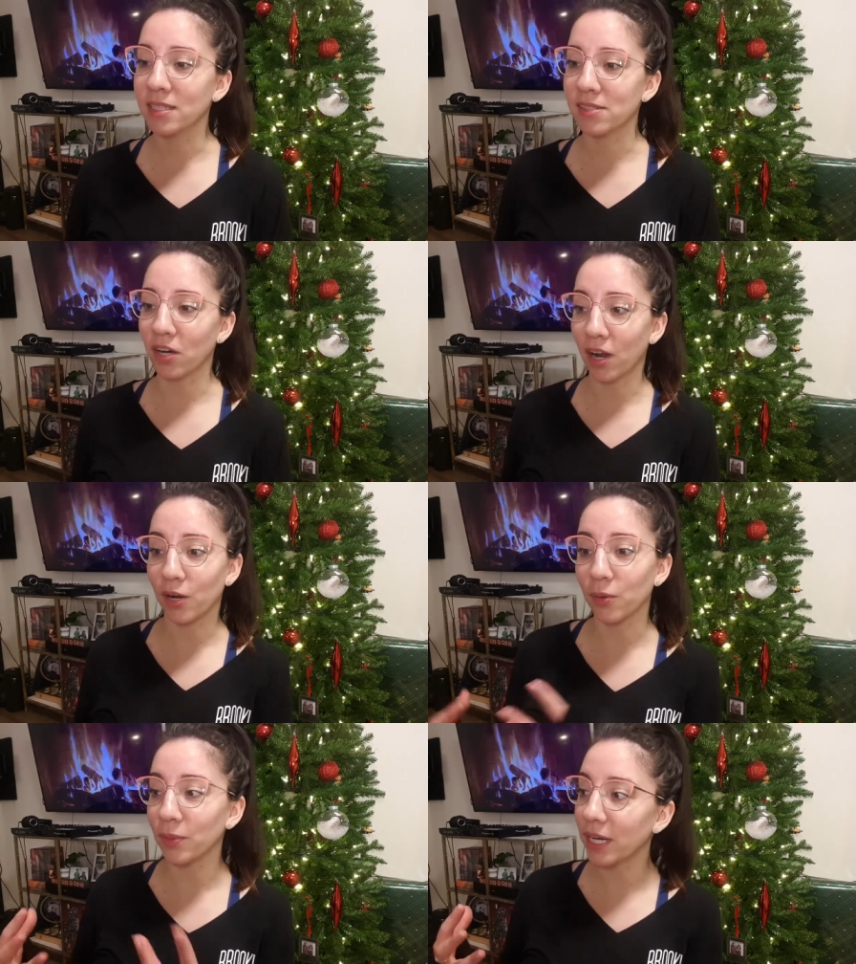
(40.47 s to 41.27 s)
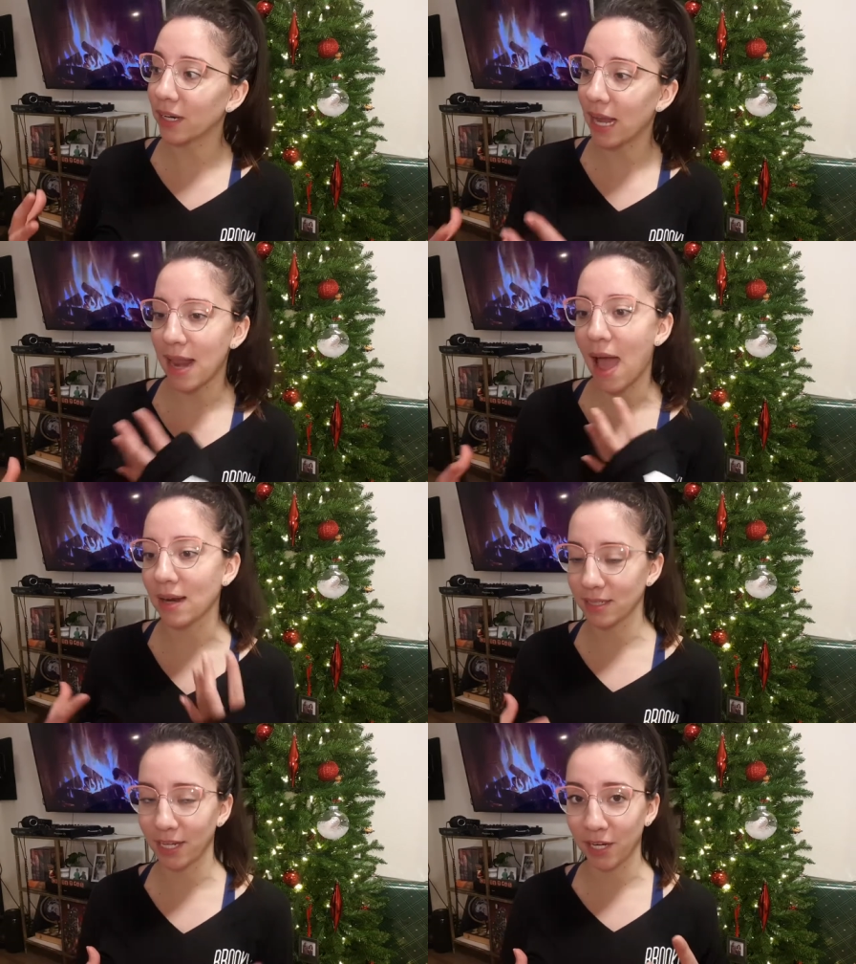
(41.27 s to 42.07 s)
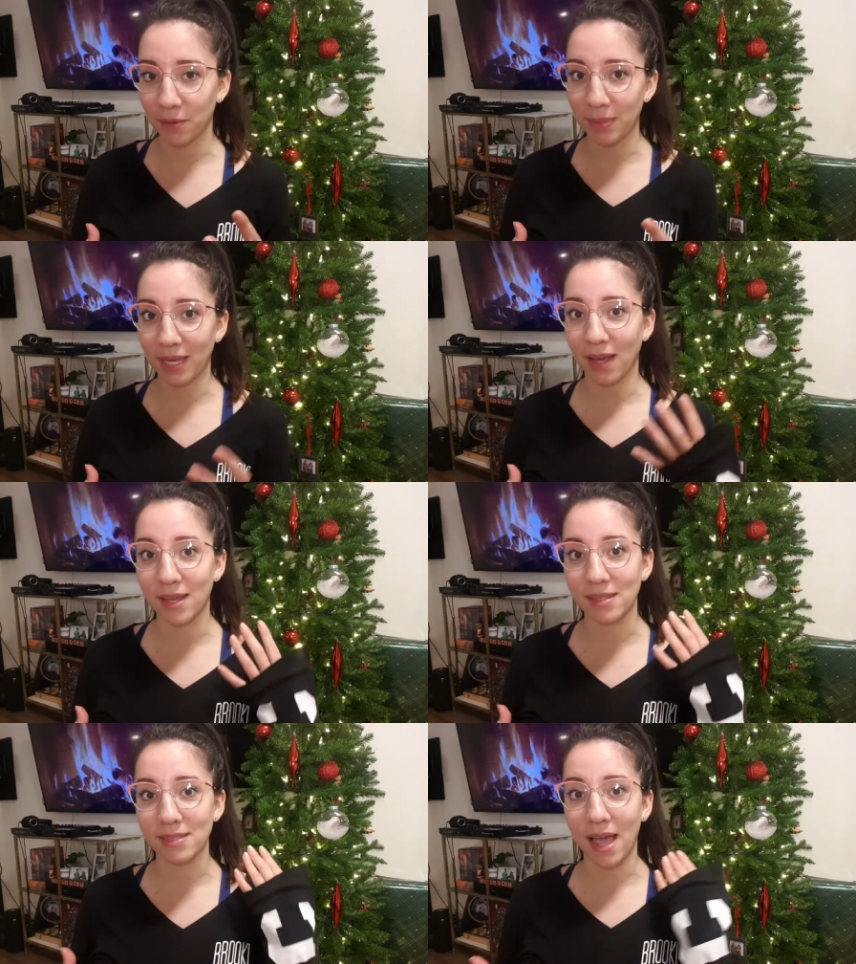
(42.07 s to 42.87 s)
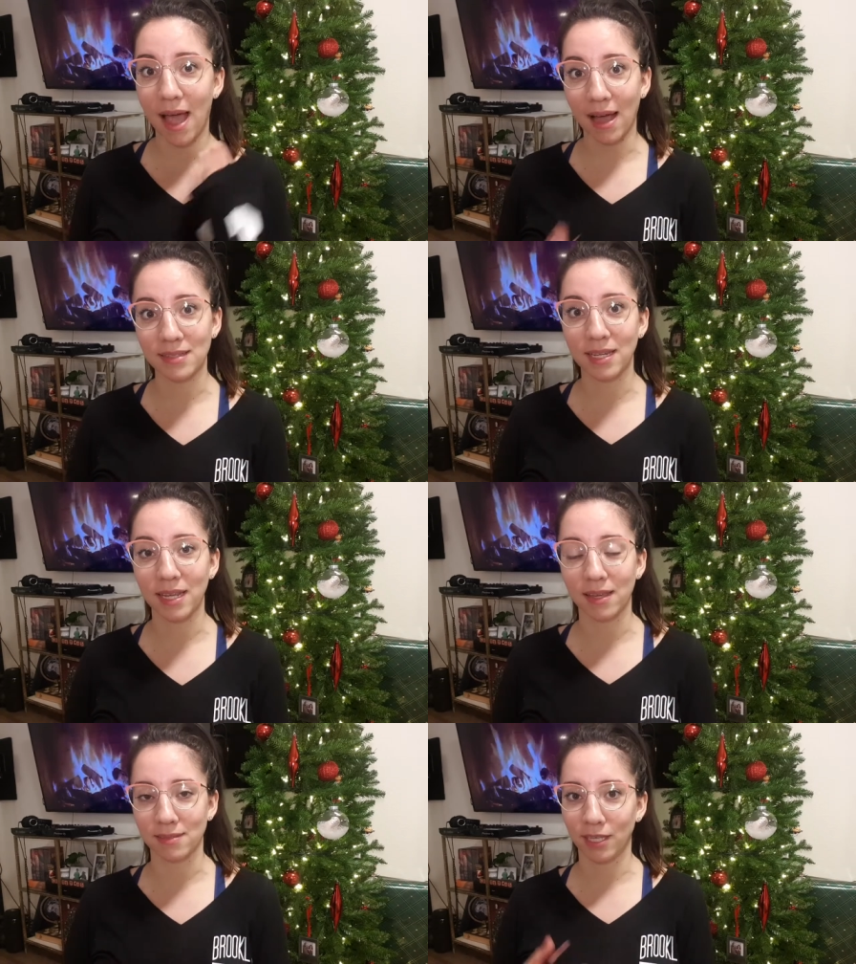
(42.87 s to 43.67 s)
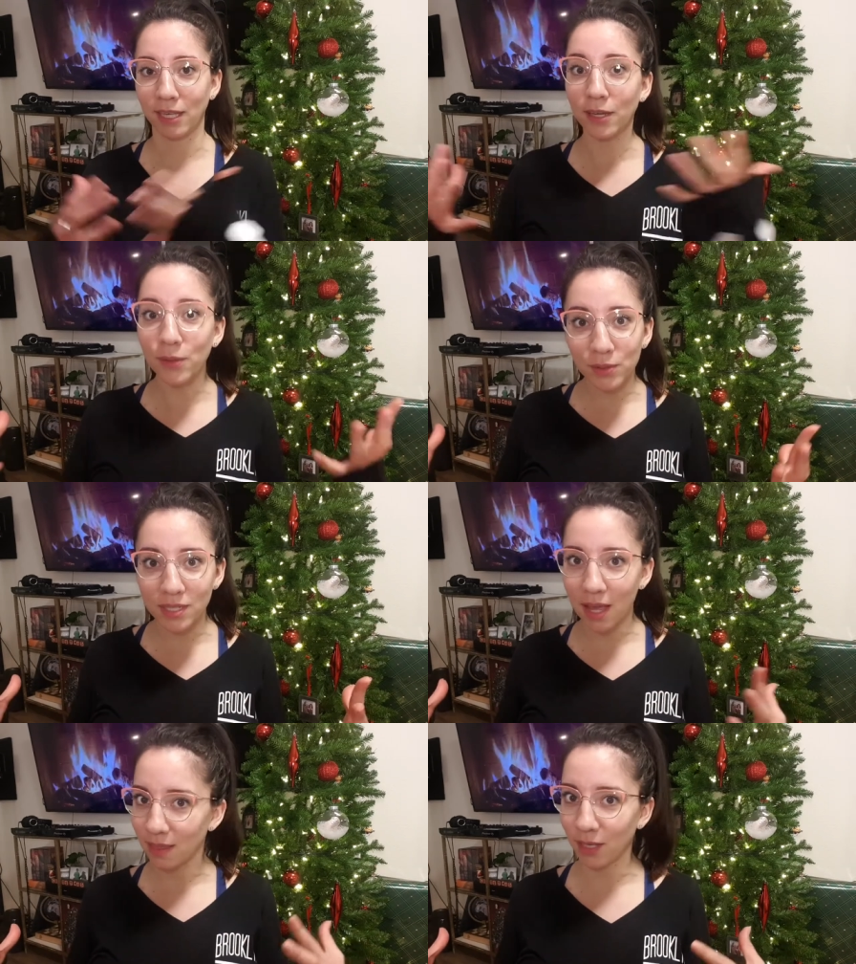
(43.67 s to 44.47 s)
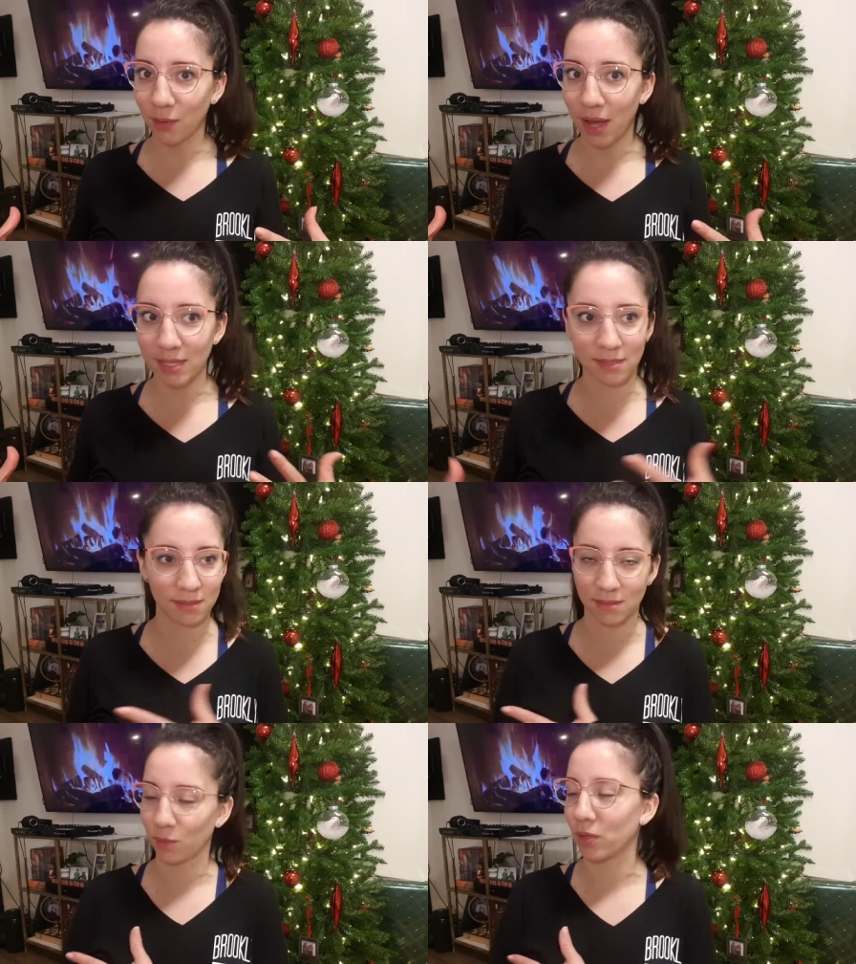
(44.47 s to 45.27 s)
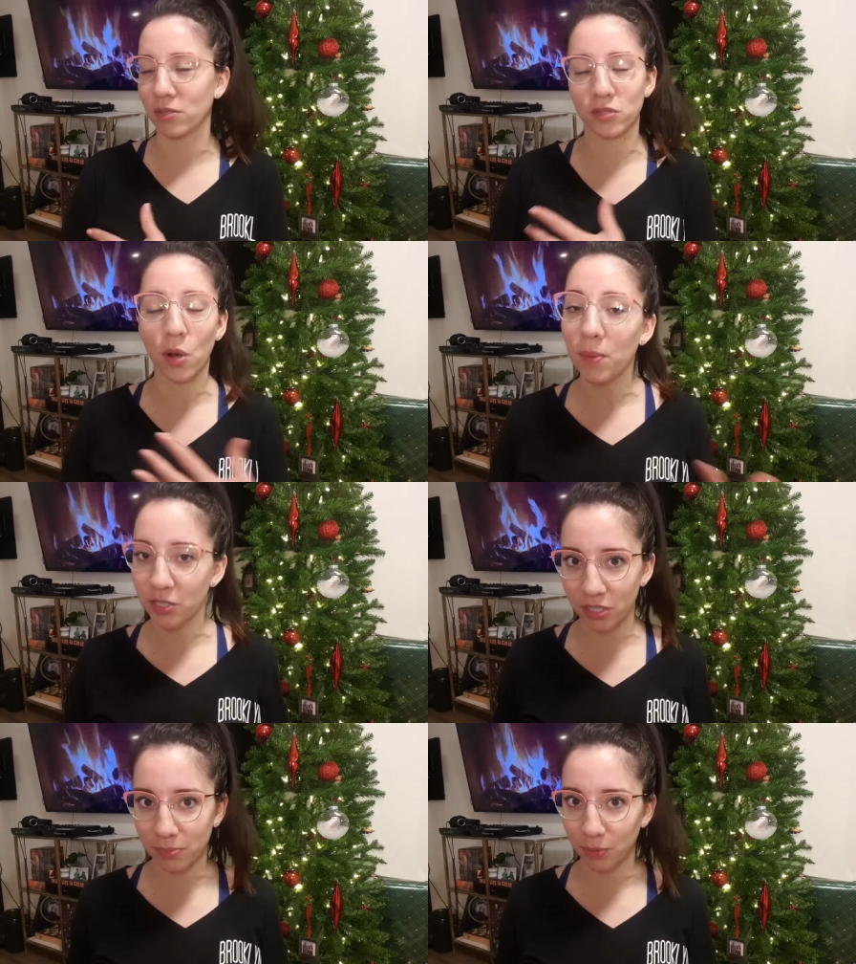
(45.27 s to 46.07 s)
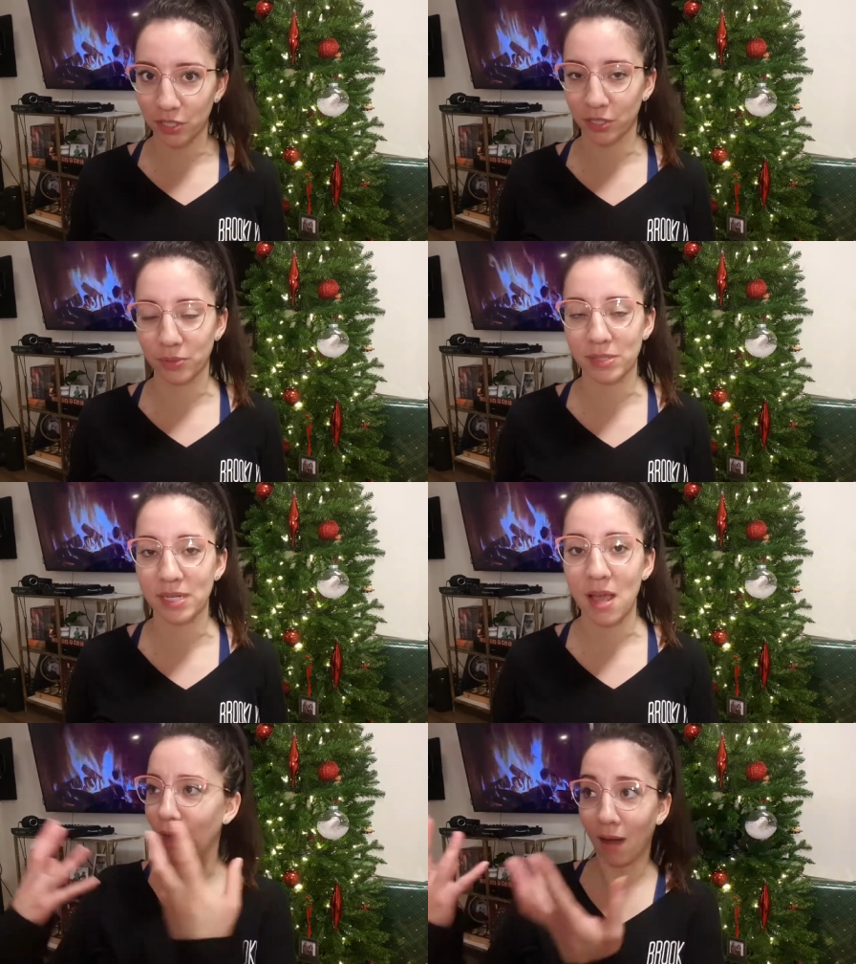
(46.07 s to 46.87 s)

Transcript: to start a career in acting here because acting is huge in the US. This is where so much is produced produced.